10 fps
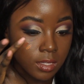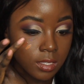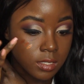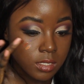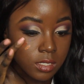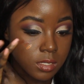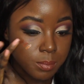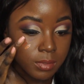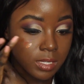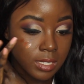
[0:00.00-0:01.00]
let's
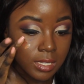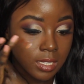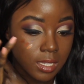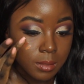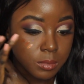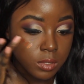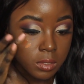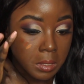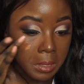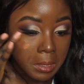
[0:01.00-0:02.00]
just blend them so
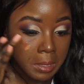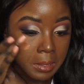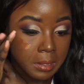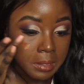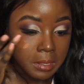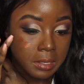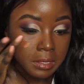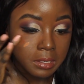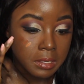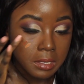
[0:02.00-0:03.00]
you can kind of get an
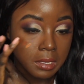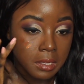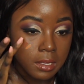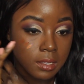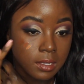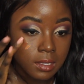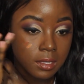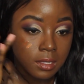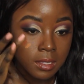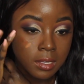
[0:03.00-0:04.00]
idea.
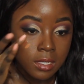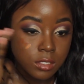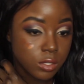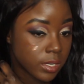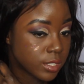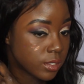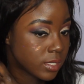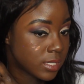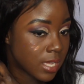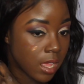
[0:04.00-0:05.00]
So as you
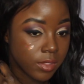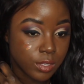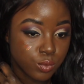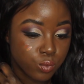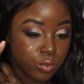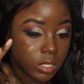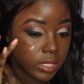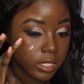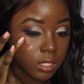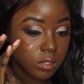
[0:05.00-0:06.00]
can tell, that's
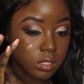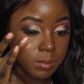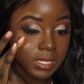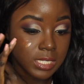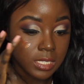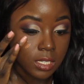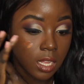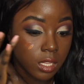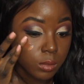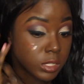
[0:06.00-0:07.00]
really close to my skin
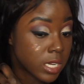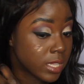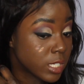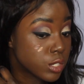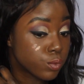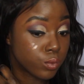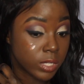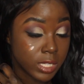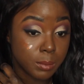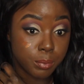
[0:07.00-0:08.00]
color, which I think is
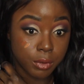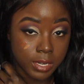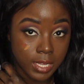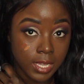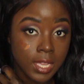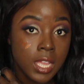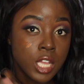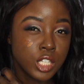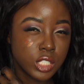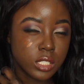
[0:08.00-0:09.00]
really pretty,
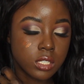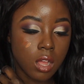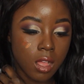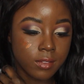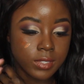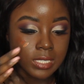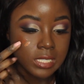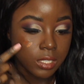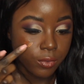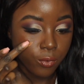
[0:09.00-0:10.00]
just
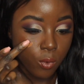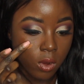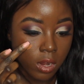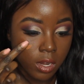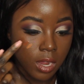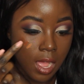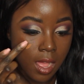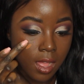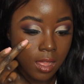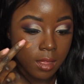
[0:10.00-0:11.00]
obviously for
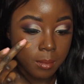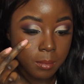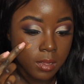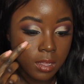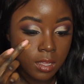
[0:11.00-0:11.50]
an